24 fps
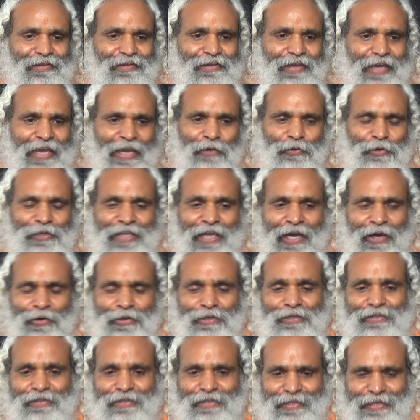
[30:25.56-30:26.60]
Hey,
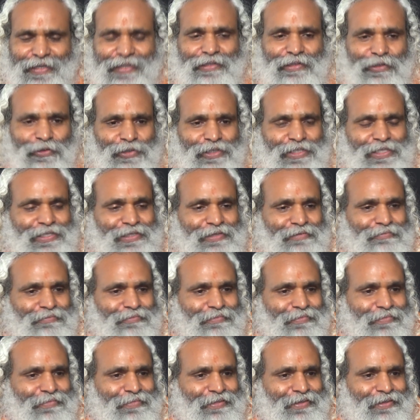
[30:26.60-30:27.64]
without
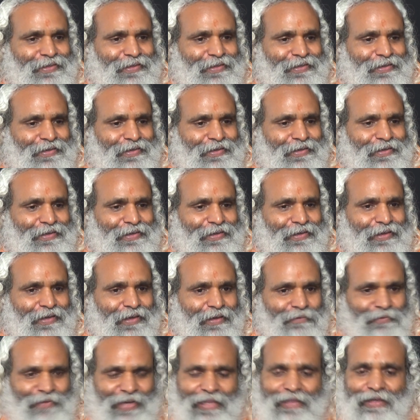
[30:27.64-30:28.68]
Hinduism,
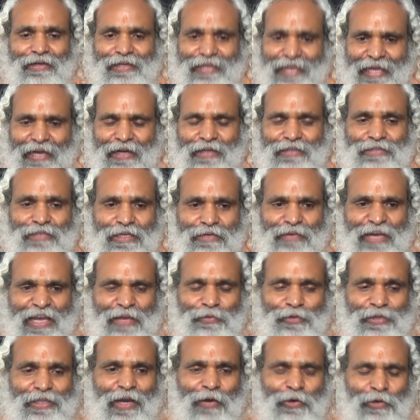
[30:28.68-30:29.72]
Veda cannot
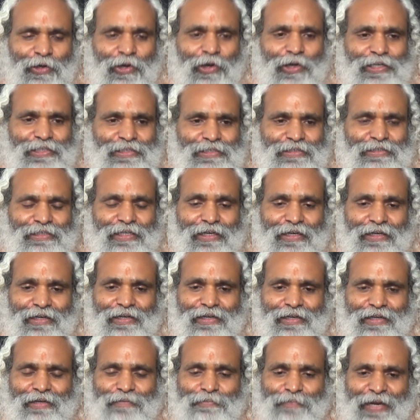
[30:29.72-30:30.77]
survive. Without cultural
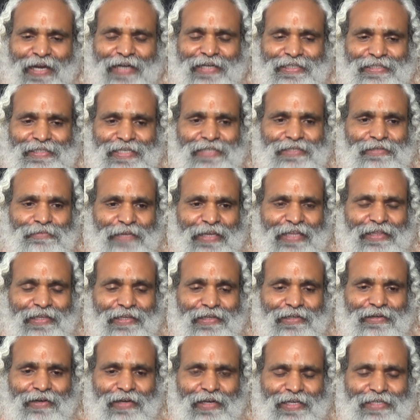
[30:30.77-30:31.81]
practices,
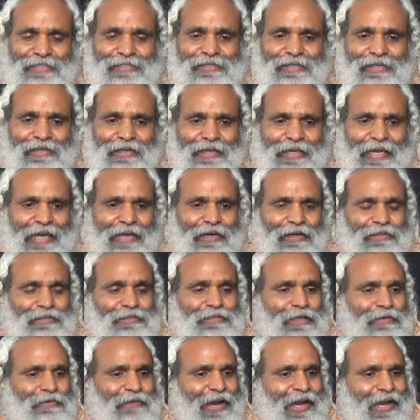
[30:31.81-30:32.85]
Vedic knowledge cannot
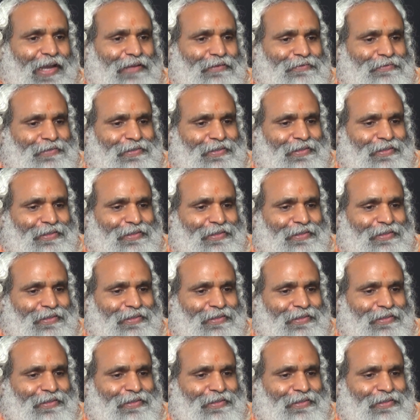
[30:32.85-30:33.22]
survive.